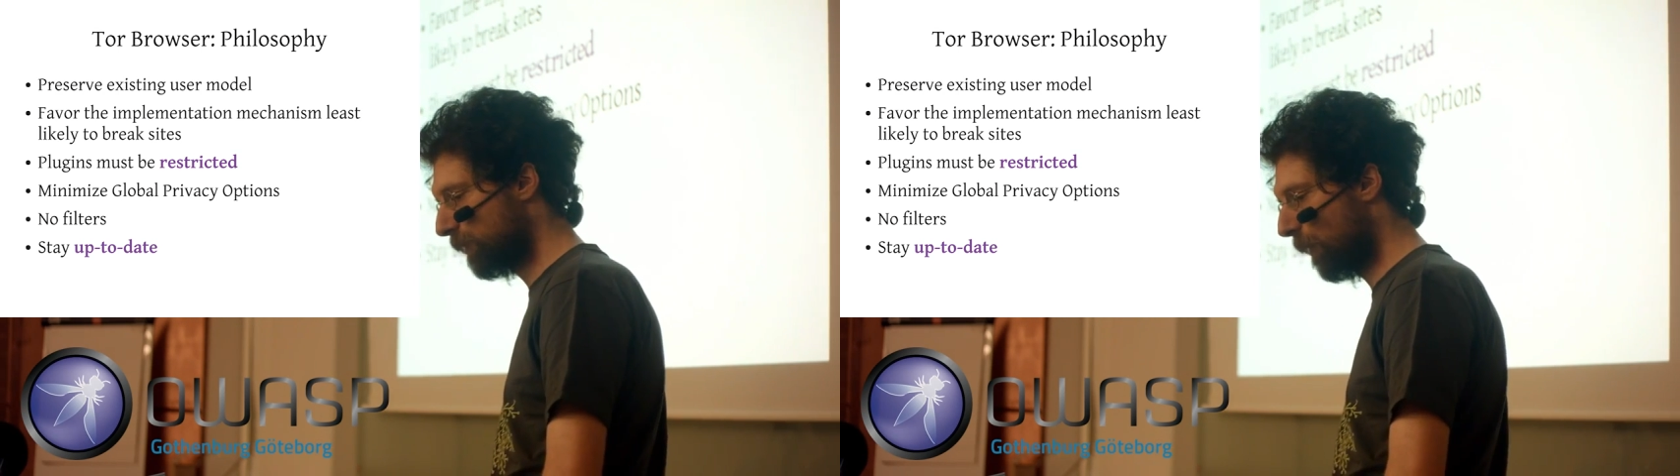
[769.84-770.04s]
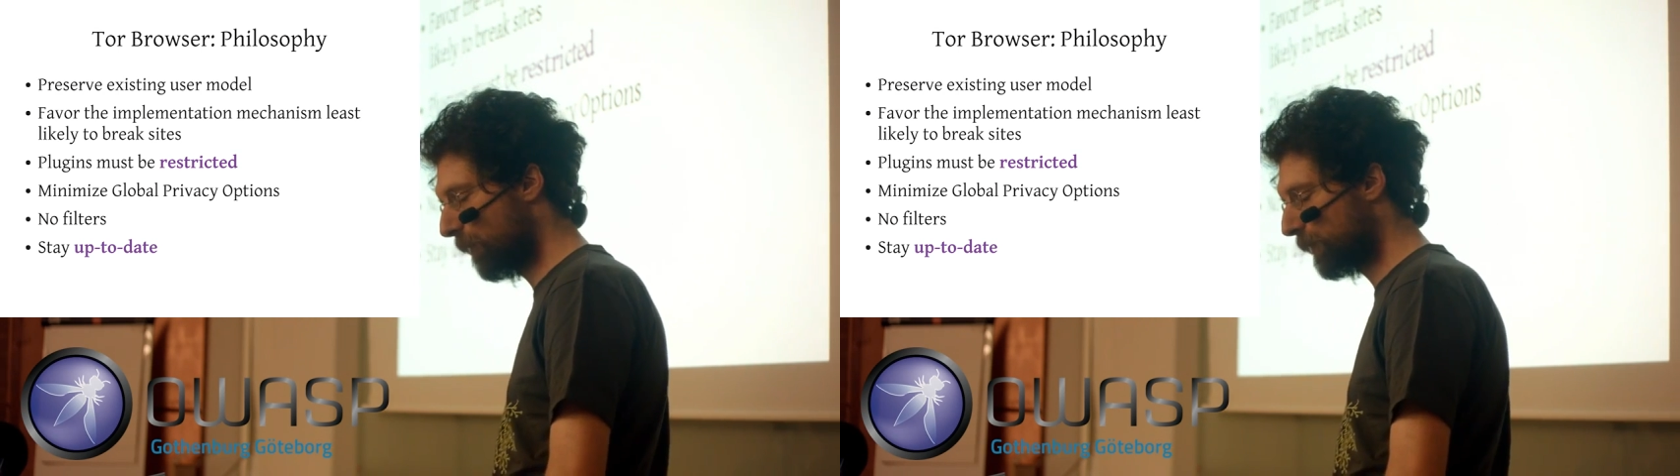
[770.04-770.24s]

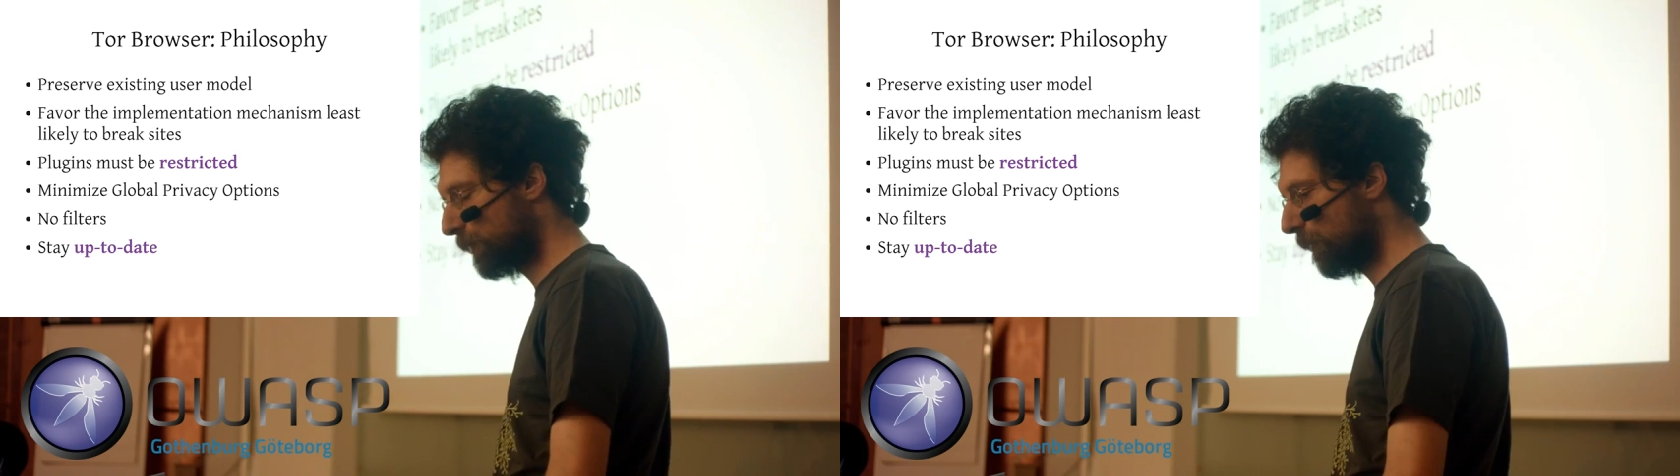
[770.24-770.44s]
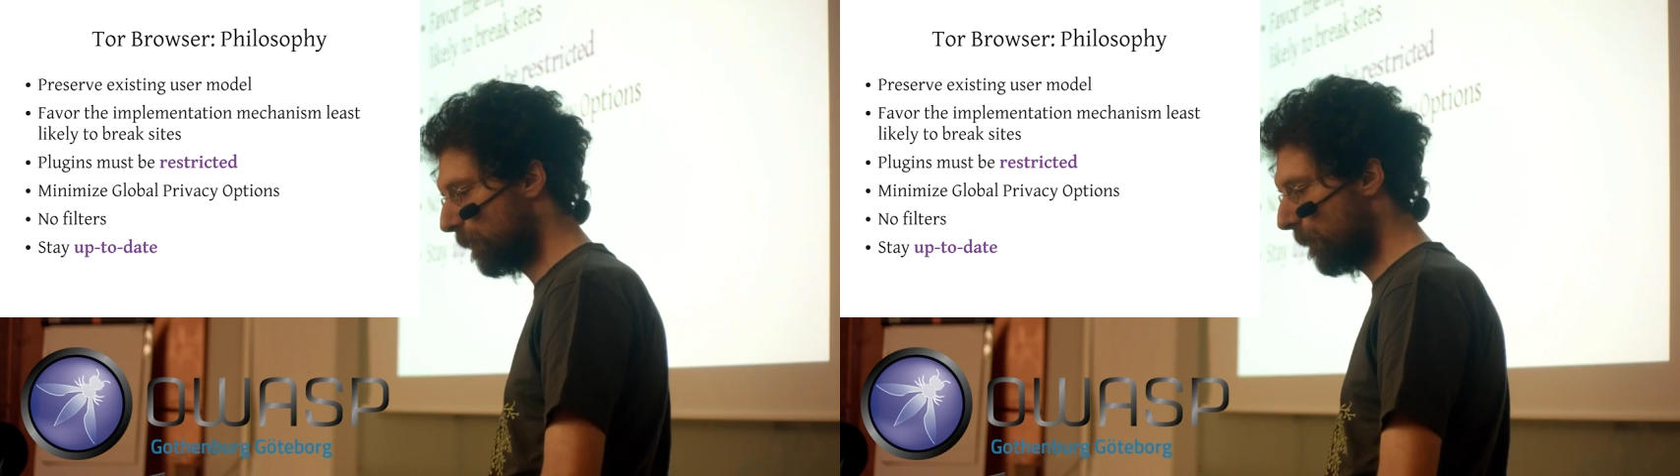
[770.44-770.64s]

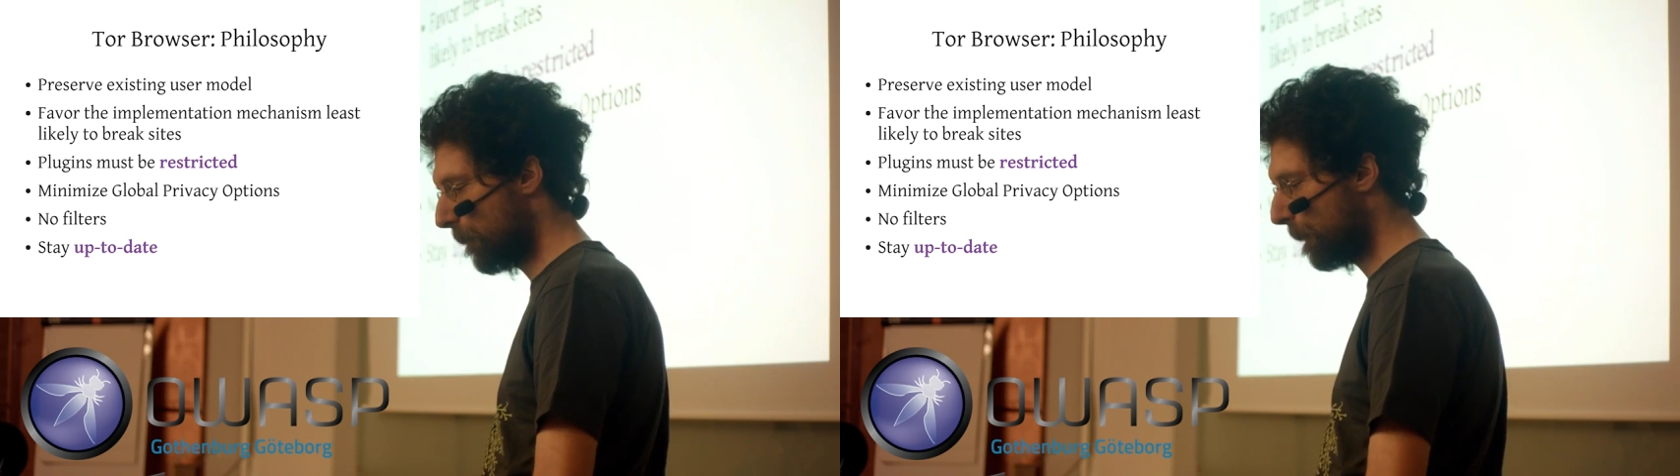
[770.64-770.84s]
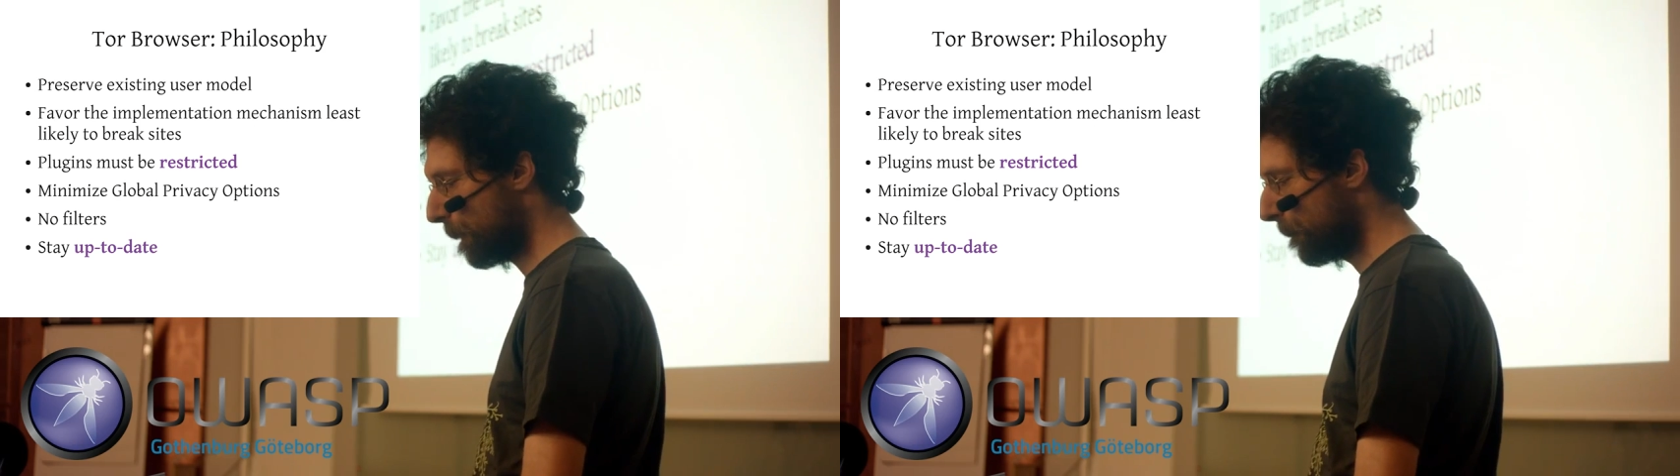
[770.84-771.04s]
obvious
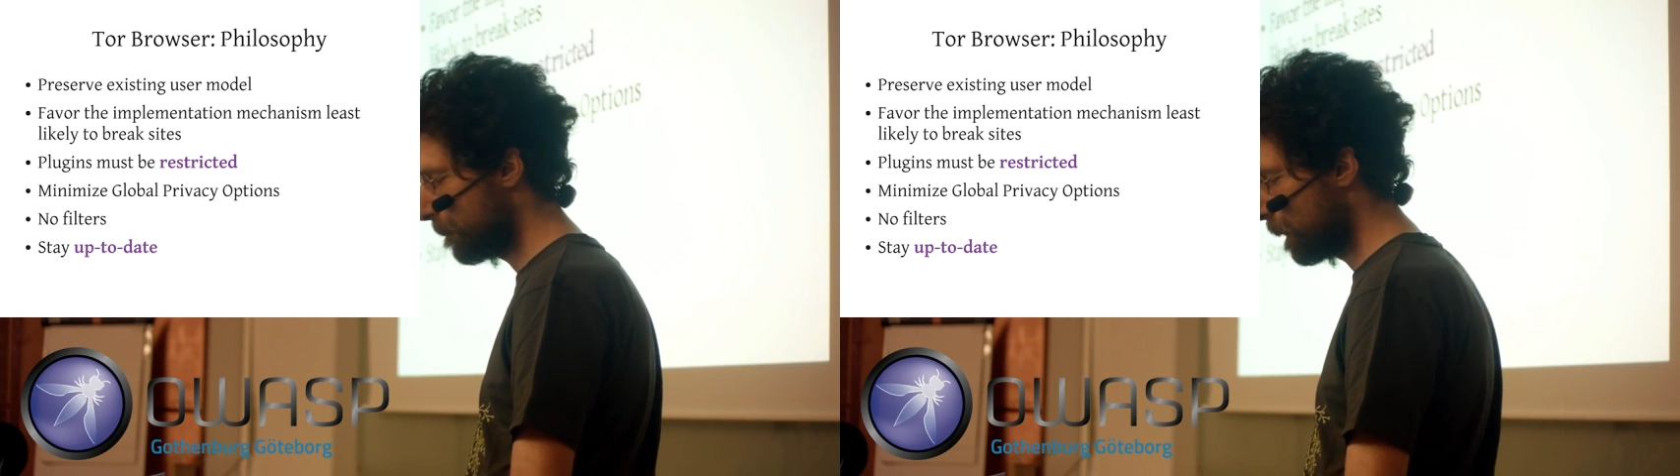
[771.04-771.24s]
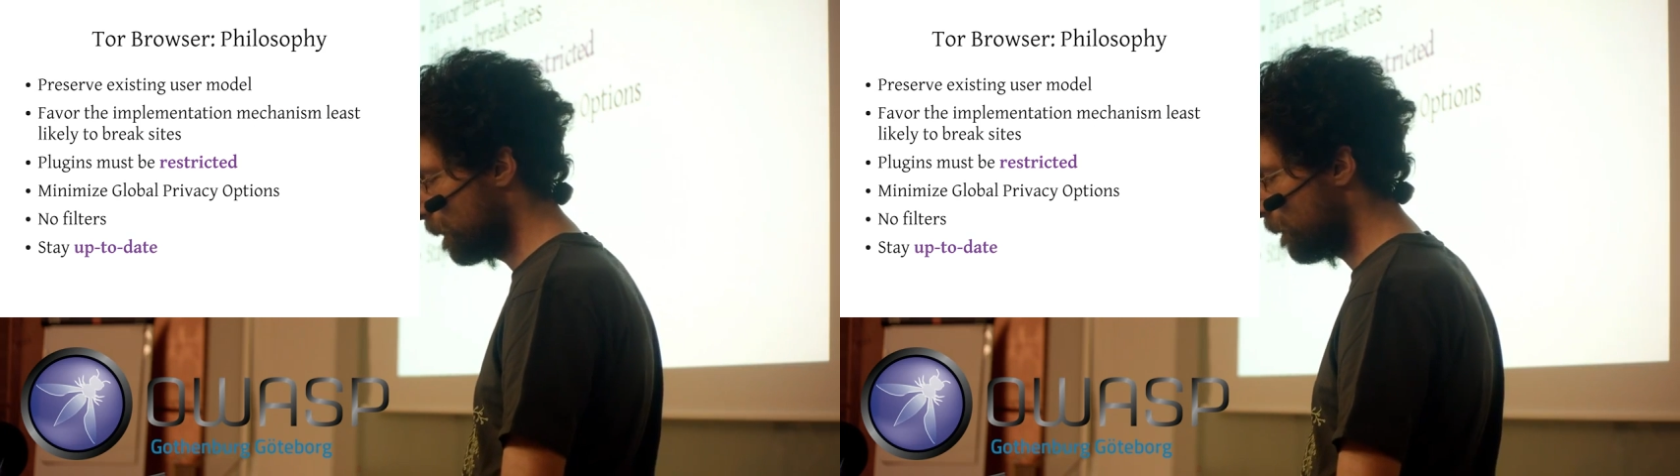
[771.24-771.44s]

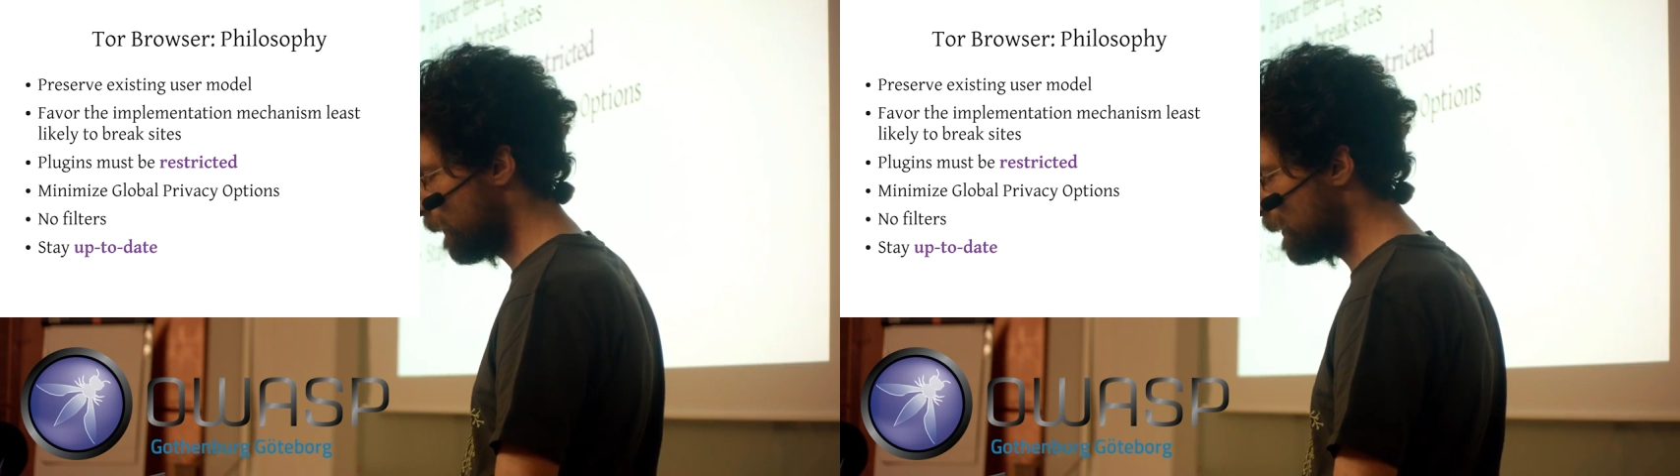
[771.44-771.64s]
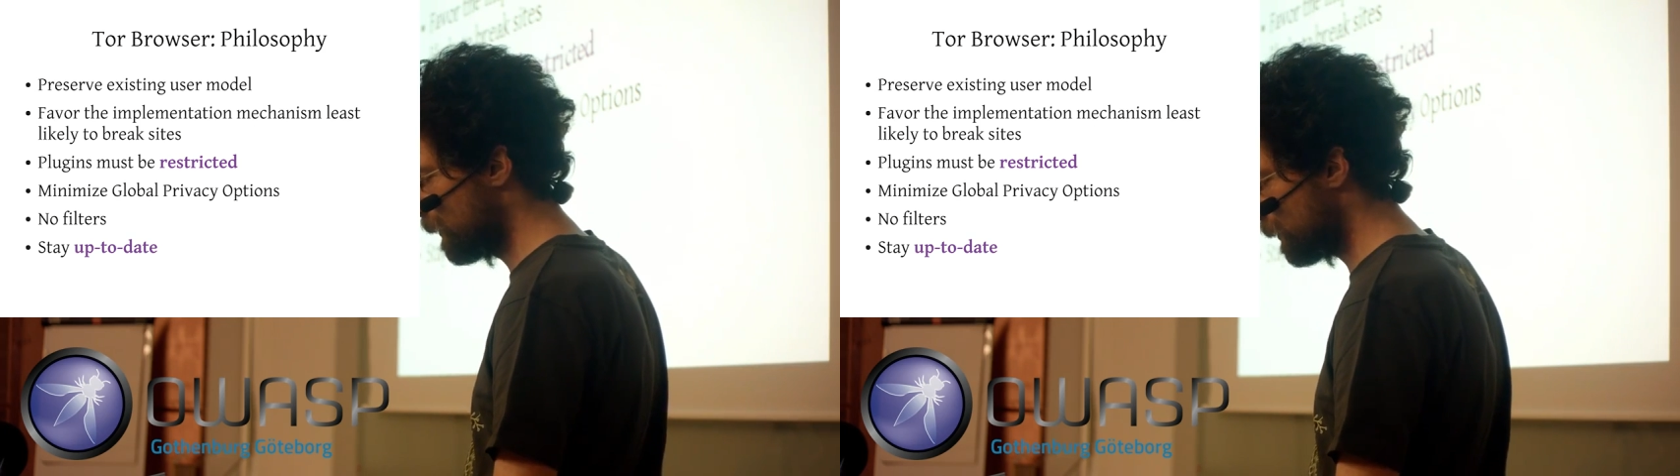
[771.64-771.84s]

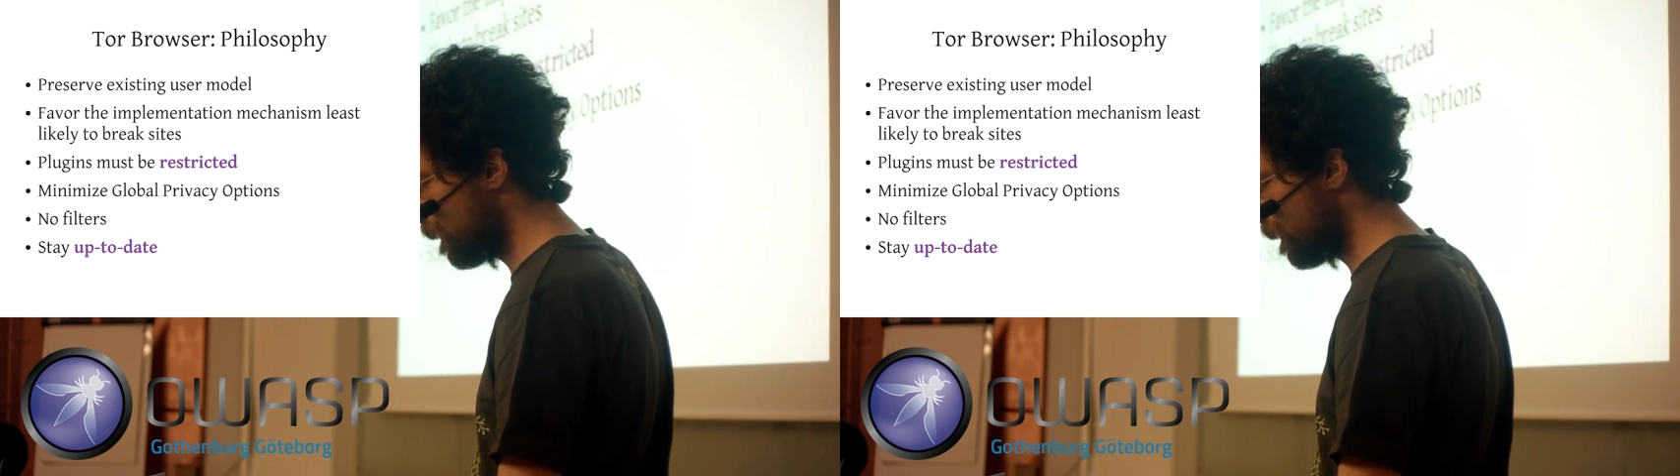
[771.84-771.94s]
failures